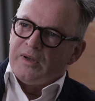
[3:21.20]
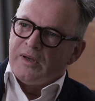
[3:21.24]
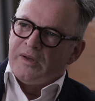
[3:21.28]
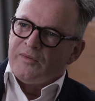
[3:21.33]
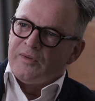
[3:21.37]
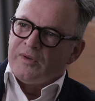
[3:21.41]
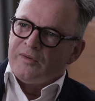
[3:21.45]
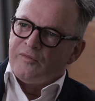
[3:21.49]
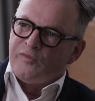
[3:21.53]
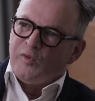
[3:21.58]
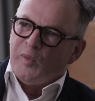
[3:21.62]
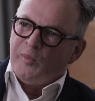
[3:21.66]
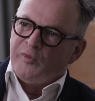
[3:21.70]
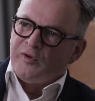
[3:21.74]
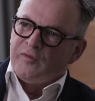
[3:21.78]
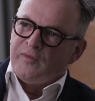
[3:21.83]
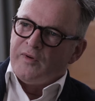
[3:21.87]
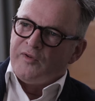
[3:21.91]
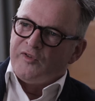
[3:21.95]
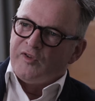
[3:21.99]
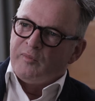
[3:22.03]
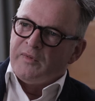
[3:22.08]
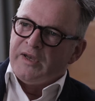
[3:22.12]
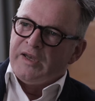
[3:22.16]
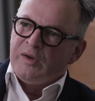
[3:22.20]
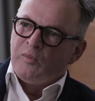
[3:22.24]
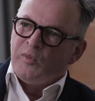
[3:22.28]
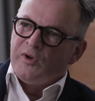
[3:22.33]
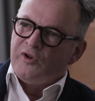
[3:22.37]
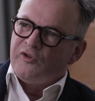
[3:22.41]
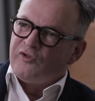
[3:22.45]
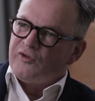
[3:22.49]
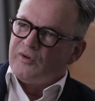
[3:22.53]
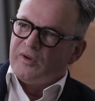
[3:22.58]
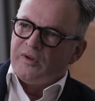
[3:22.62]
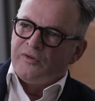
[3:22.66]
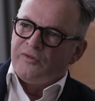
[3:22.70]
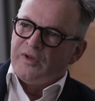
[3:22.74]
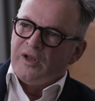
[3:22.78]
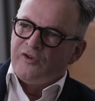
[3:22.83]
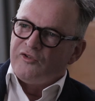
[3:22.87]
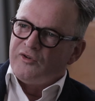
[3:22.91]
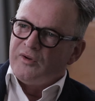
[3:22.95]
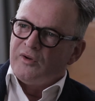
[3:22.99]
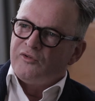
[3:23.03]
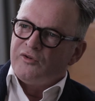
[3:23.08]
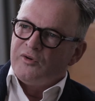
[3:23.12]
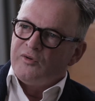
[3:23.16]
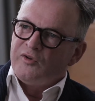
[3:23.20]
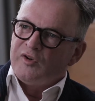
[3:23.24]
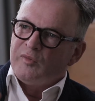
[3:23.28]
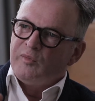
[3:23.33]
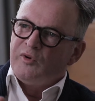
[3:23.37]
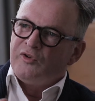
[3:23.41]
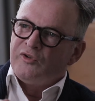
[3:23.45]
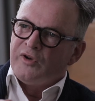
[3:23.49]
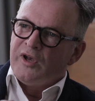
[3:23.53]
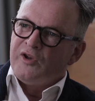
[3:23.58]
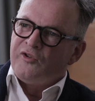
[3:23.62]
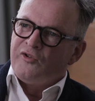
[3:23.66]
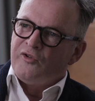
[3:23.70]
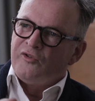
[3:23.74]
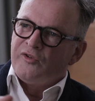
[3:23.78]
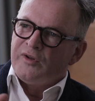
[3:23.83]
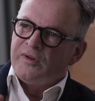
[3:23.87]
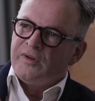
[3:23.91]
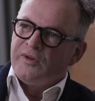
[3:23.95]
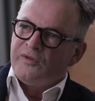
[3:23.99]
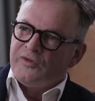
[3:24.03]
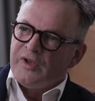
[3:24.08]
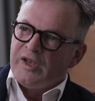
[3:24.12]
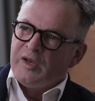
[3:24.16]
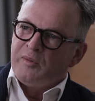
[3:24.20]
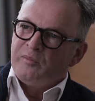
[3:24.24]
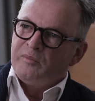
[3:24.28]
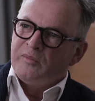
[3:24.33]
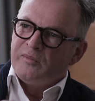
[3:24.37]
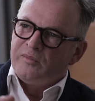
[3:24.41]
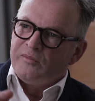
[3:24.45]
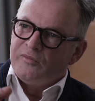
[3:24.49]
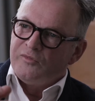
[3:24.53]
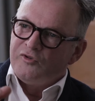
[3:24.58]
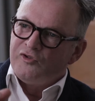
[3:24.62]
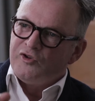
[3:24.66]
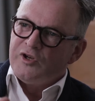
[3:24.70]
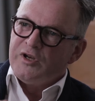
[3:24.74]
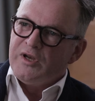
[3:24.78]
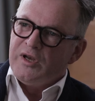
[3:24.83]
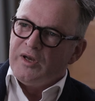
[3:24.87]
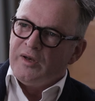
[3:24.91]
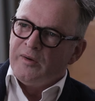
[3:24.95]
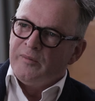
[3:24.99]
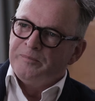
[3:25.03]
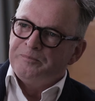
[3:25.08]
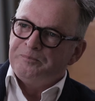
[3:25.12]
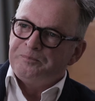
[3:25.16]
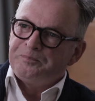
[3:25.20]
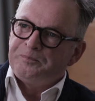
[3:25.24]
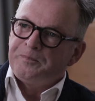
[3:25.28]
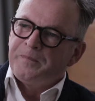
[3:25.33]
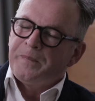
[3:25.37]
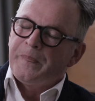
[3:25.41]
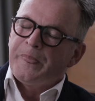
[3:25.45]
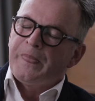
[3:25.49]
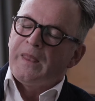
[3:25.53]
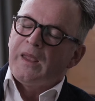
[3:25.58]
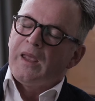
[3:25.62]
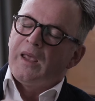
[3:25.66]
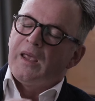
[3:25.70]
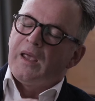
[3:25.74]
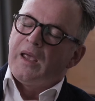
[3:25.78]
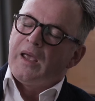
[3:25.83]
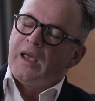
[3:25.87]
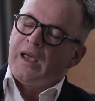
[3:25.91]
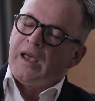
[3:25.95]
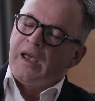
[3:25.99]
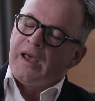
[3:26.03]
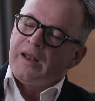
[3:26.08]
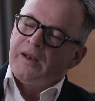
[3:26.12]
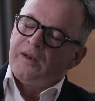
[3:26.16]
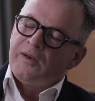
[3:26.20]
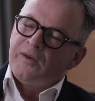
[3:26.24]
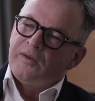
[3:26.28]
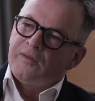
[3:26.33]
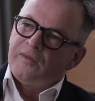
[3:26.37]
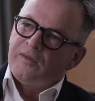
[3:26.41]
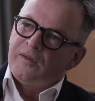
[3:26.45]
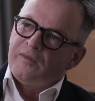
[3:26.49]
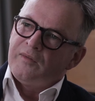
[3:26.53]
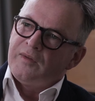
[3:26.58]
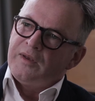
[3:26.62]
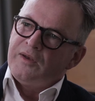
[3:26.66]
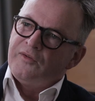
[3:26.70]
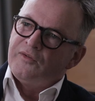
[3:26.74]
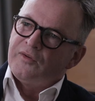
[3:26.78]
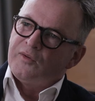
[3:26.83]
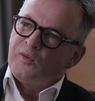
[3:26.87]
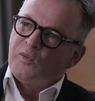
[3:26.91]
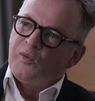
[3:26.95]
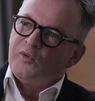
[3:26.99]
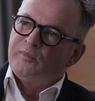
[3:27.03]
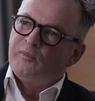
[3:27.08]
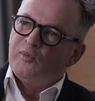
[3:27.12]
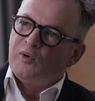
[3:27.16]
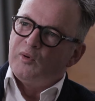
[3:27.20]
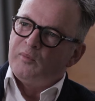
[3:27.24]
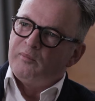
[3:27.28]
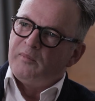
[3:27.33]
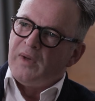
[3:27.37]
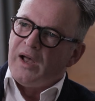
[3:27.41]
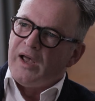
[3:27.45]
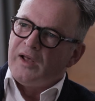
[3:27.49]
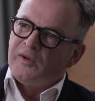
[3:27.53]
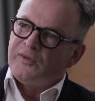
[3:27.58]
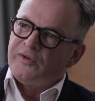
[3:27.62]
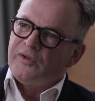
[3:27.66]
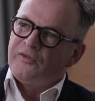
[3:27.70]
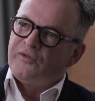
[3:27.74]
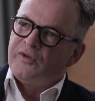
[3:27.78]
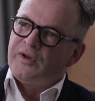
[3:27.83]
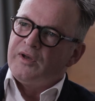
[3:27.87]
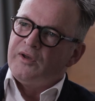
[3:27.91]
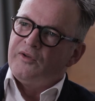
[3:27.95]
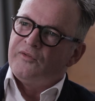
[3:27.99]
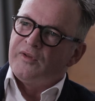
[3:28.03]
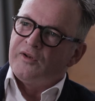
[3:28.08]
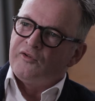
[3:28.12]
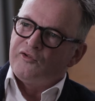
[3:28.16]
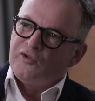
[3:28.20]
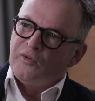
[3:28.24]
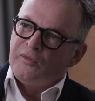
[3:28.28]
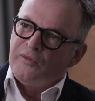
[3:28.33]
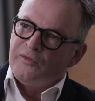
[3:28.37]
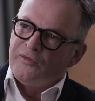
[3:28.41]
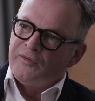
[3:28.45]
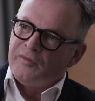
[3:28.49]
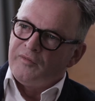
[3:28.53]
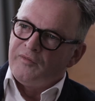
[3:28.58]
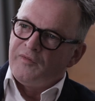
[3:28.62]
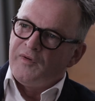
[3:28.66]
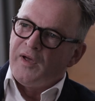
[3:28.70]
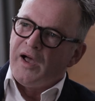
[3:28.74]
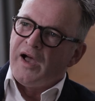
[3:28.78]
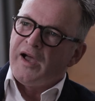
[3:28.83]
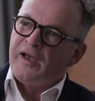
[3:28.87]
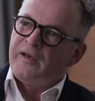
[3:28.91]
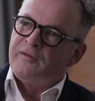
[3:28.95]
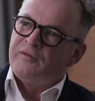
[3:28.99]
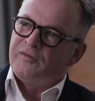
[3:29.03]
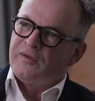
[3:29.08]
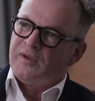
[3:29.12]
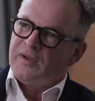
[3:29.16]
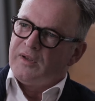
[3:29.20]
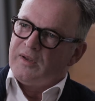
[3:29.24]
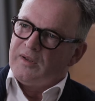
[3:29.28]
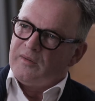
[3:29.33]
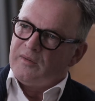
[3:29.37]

other forms of SMA which essentially are due to mutations in the same gene, and that these cause more mild disease that children survive